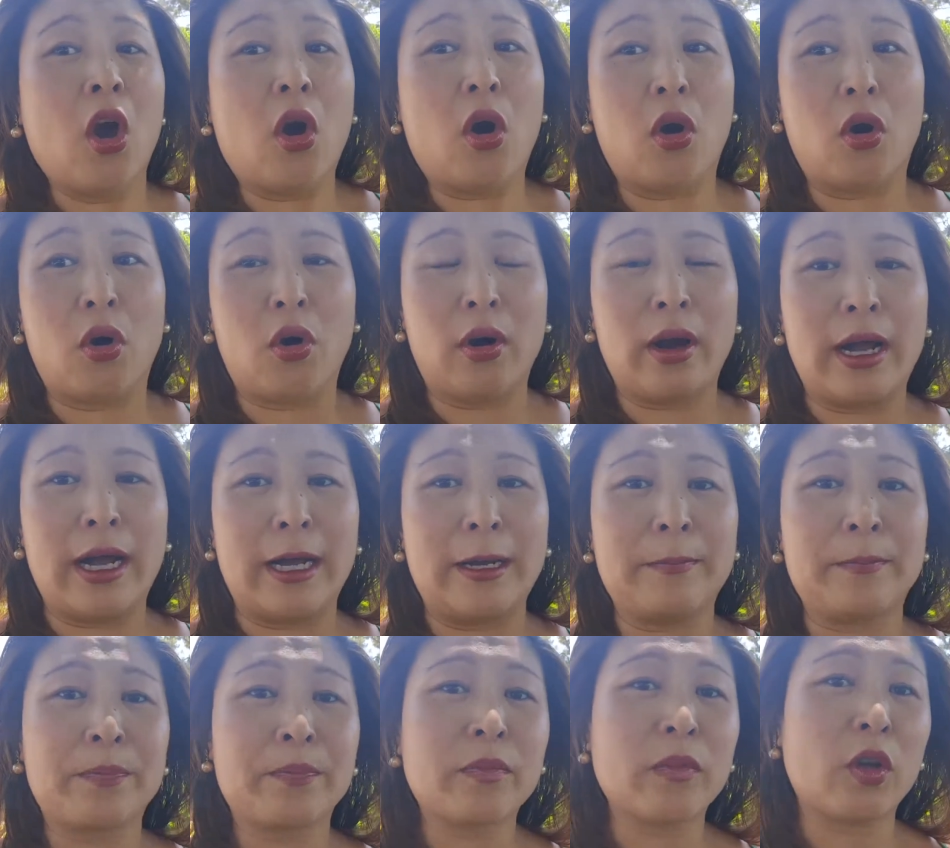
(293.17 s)
or
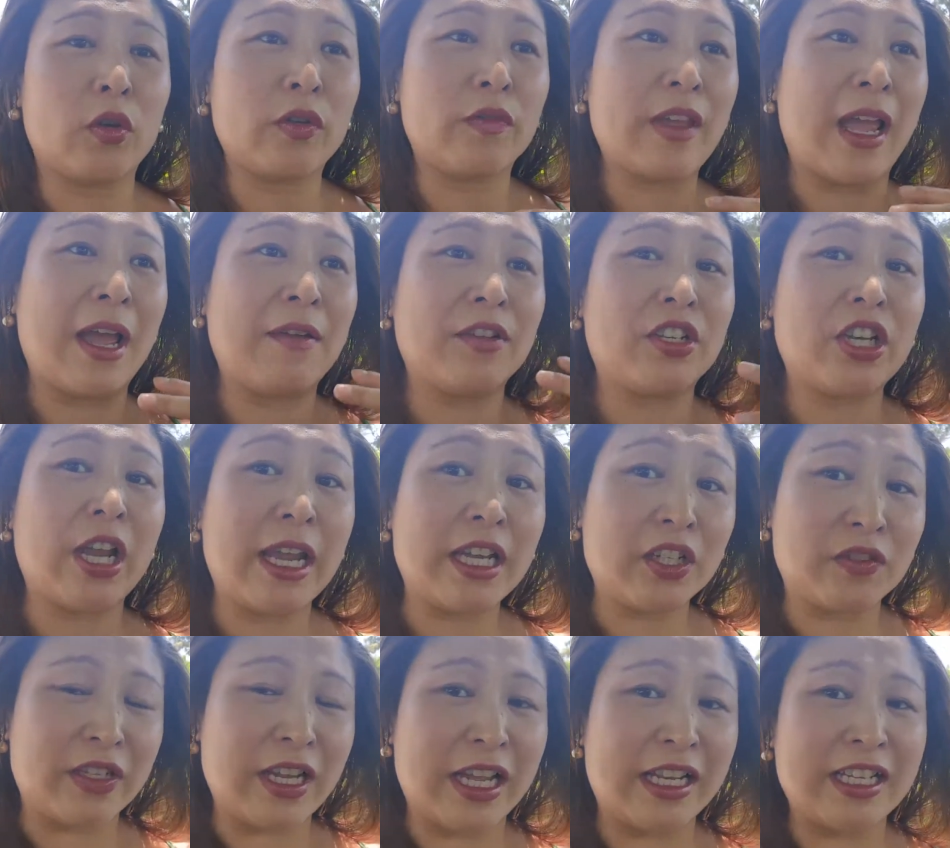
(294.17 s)
if they have a
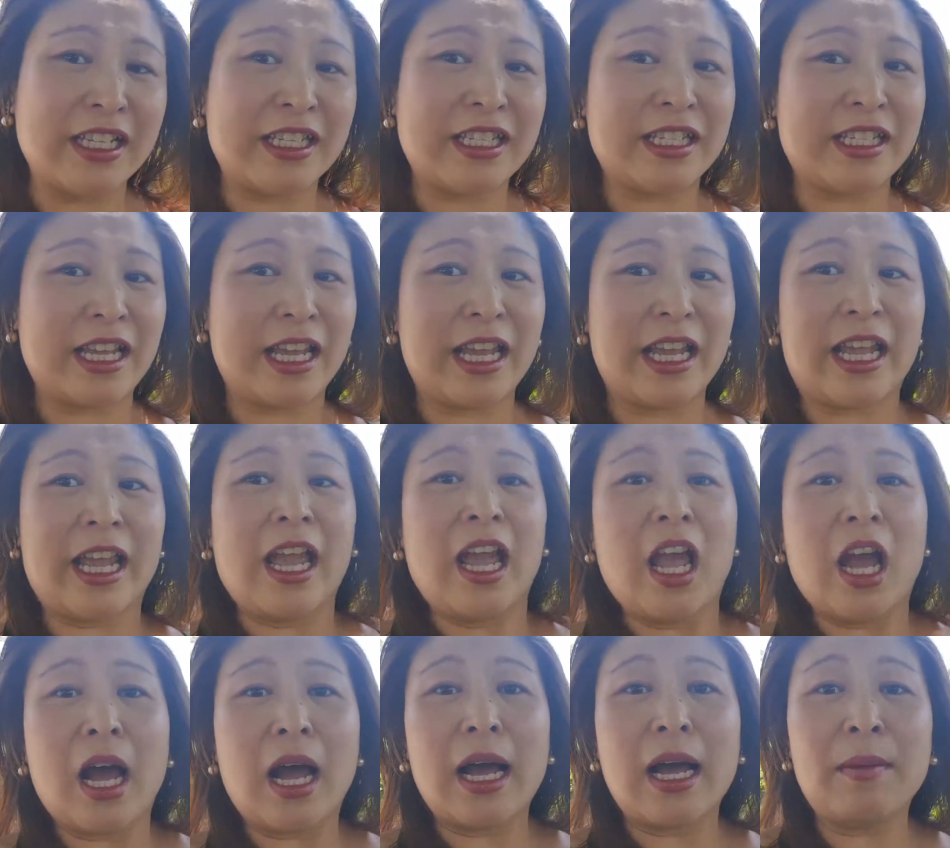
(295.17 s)
change of tenancy,
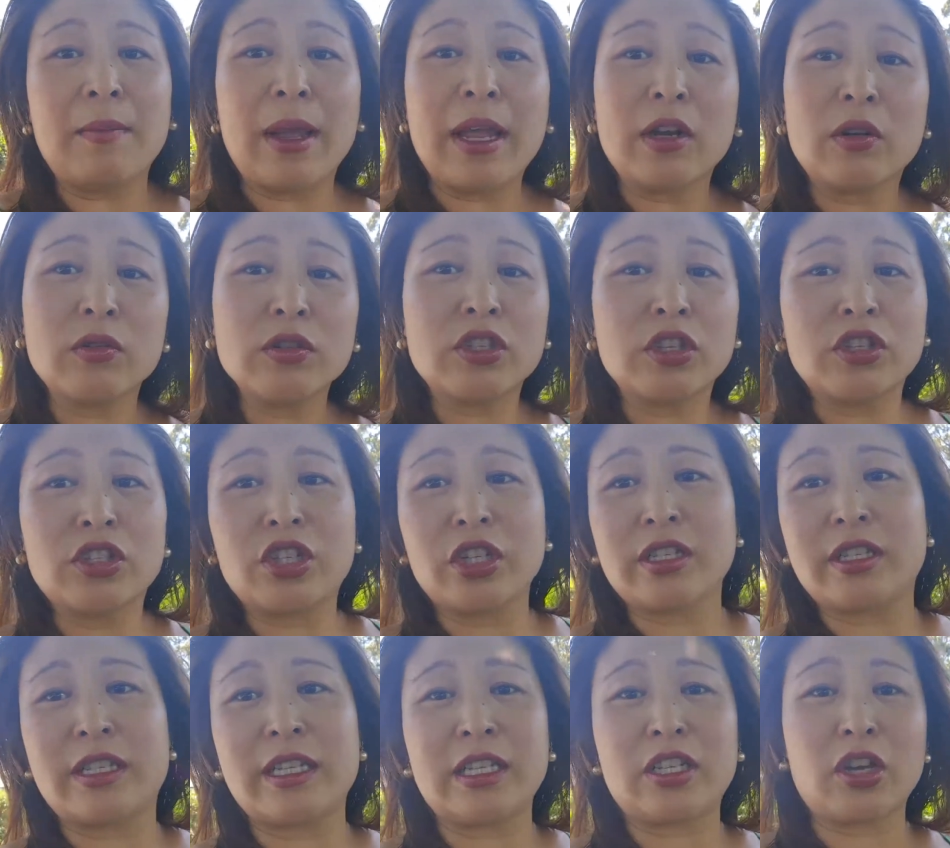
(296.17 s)
and also
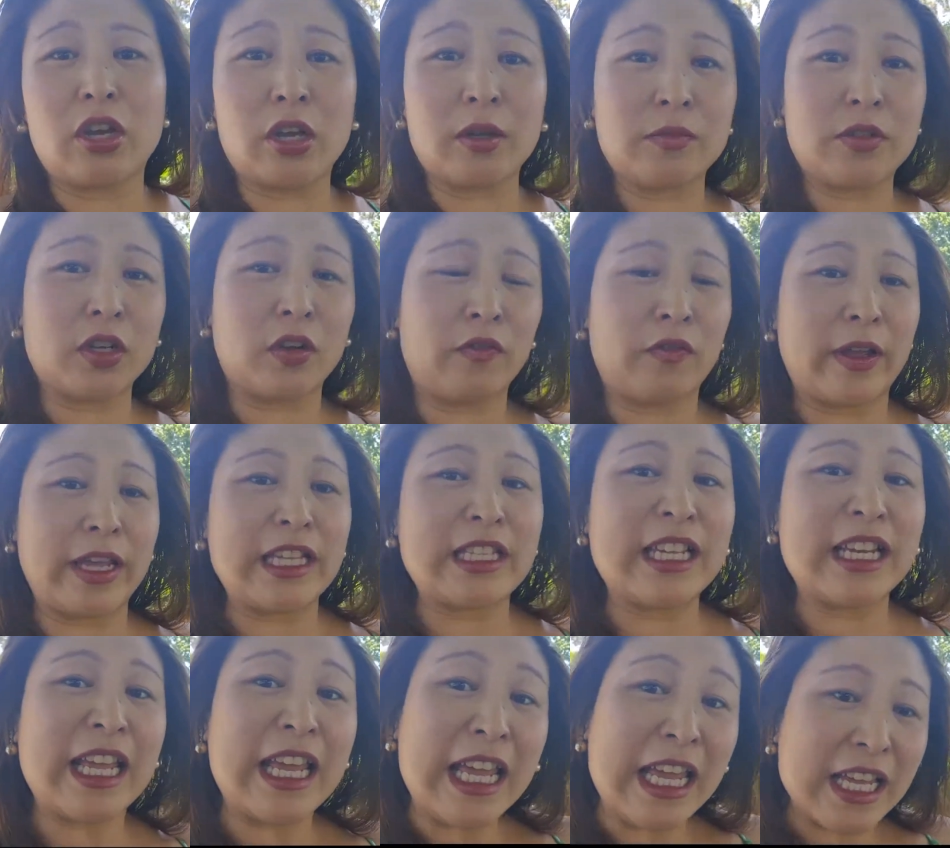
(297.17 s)
just in terms of, is
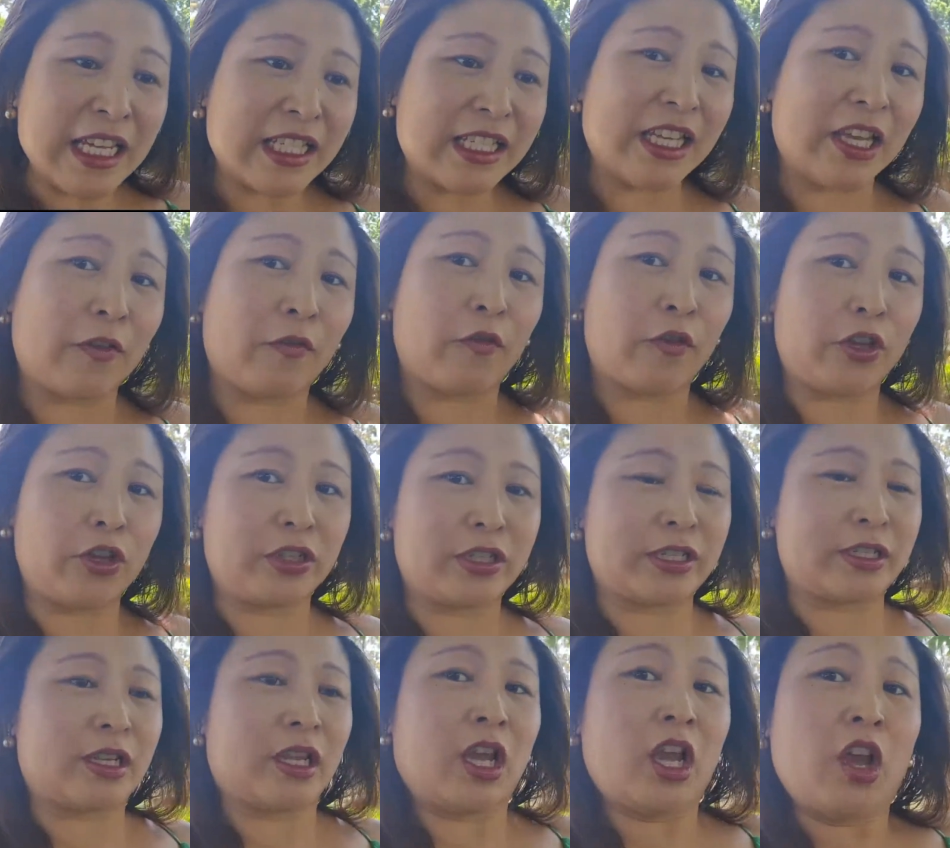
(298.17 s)
it easy
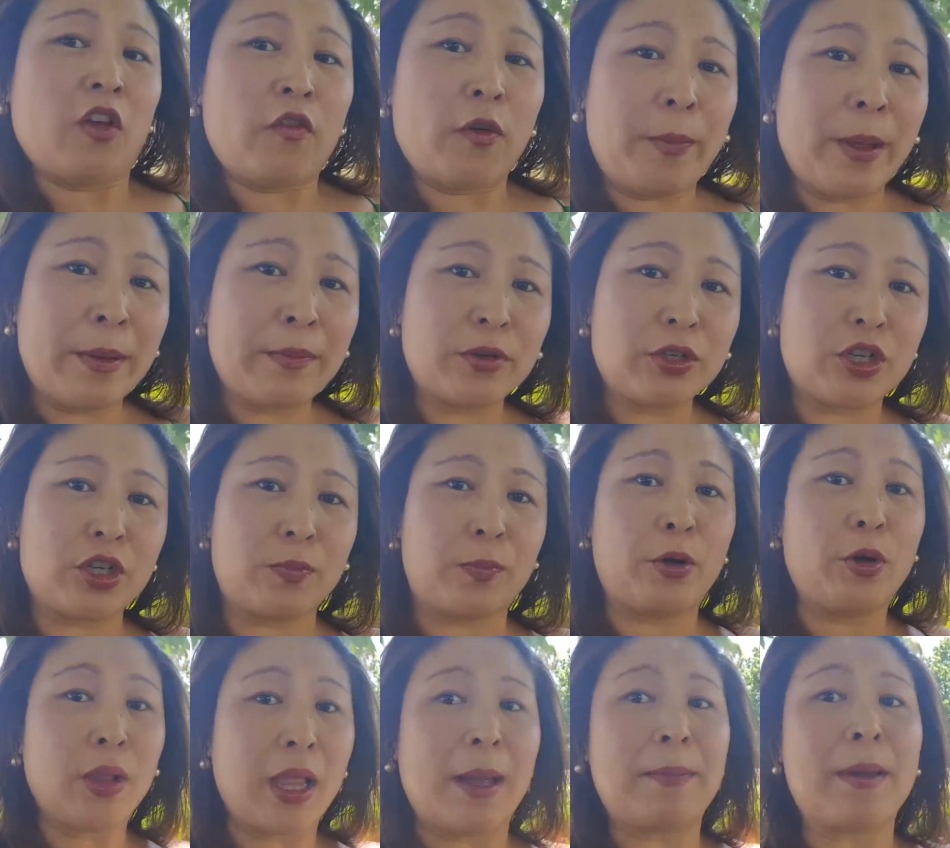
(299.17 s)
for people to
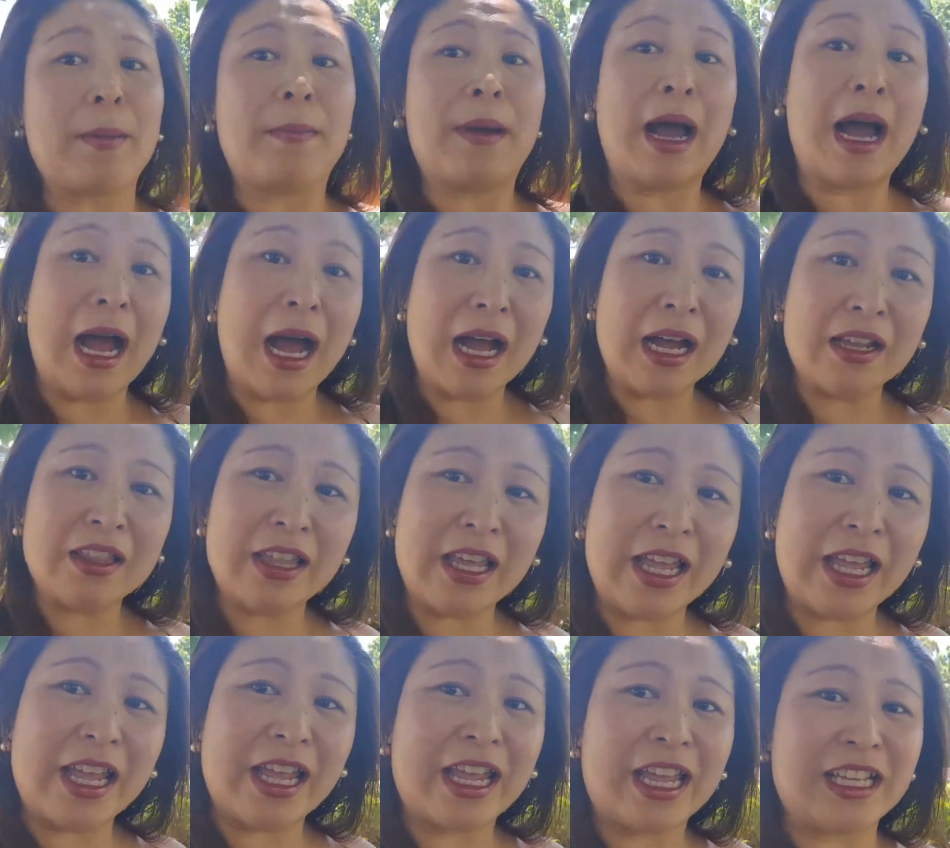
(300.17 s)
pull up and park
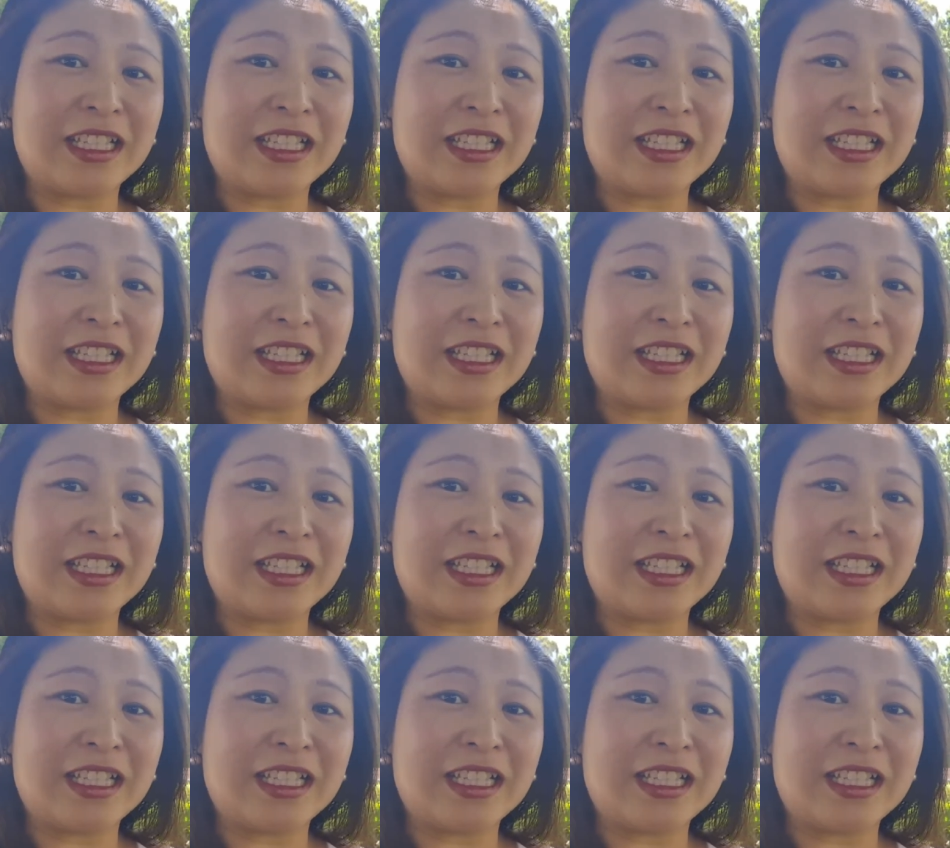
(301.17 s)
there?